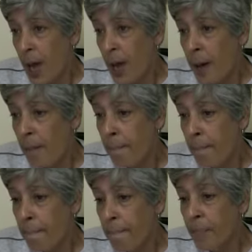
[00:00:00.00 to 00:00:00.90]

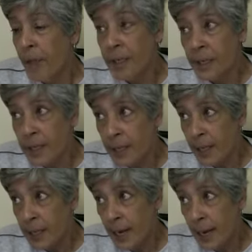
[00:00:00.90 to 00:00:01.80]
Um, they did
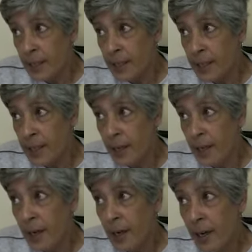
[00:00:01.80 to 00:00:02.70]
say yes,
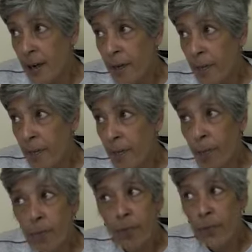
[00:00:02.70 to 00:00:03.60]

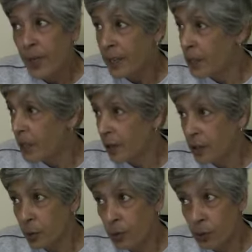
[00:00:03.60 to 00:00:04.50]
and that's the
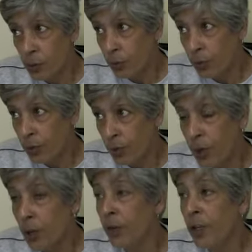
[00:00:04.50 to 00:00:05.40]
last we saw of them.
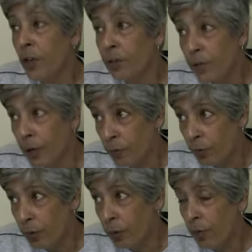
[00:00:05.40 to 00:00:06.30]
We got the odd phone
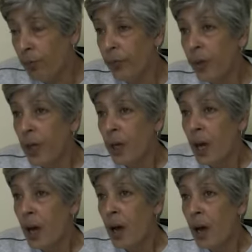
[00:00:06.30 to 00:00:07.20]
call,
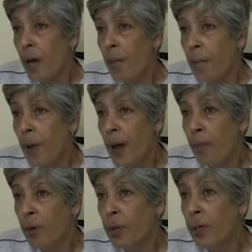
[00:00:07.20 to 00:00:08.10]
um,
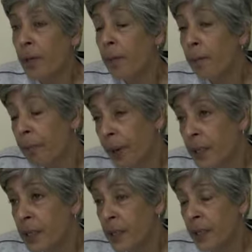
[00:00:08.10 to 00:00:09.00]
and we
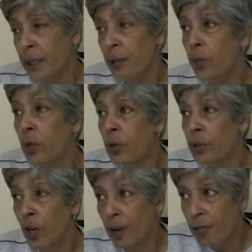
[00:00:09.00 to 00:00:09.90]
basically were
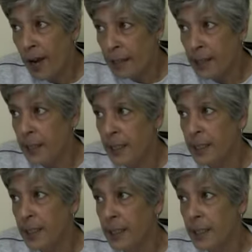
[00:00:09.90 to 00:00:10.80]

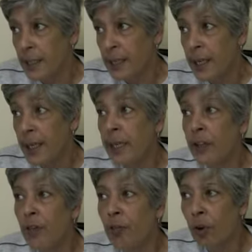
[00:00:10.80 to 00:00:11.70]
directed
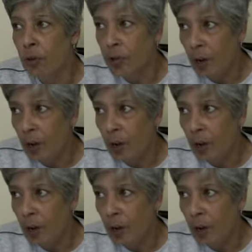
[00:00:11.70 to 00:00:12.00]
in the wrong